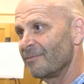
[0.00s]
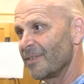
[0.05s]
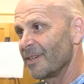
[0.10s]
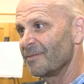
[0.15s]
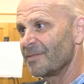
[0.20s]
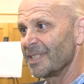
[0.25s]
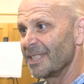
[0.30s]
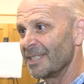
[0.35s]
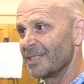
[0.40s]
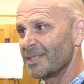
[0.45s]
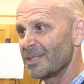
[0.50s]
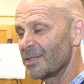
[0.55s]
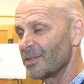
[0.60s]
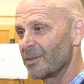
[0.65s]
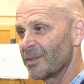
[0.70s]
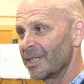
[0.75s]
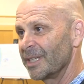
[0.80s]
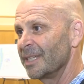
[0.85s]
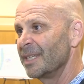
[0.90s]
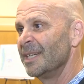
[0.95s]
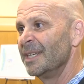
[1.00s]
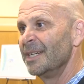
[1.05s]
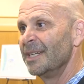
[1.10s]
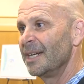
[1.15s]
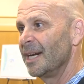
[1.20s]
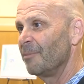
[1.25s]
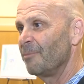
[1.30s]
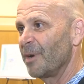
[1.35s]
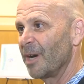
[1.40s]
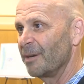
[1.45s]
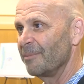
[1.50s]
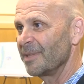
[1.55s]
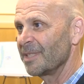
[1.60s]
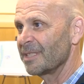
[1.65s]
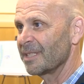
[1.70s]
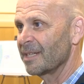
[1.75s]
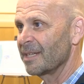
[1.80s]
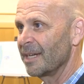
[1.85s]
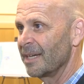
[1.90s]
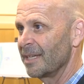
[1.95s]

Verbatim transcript: 15-story apartments and